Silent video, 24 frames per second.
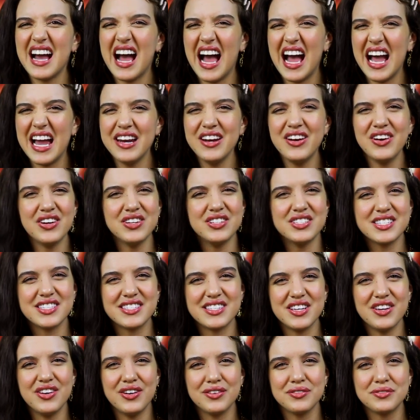kind of hard to
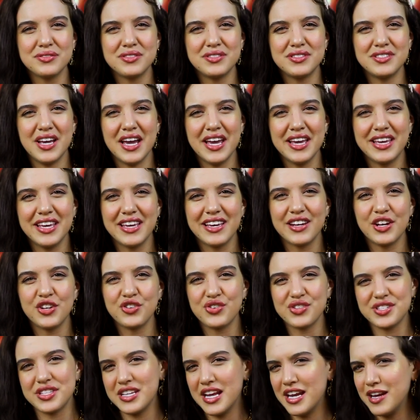see her taking an
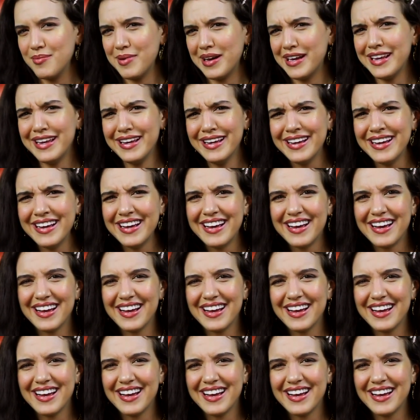interest in anybody.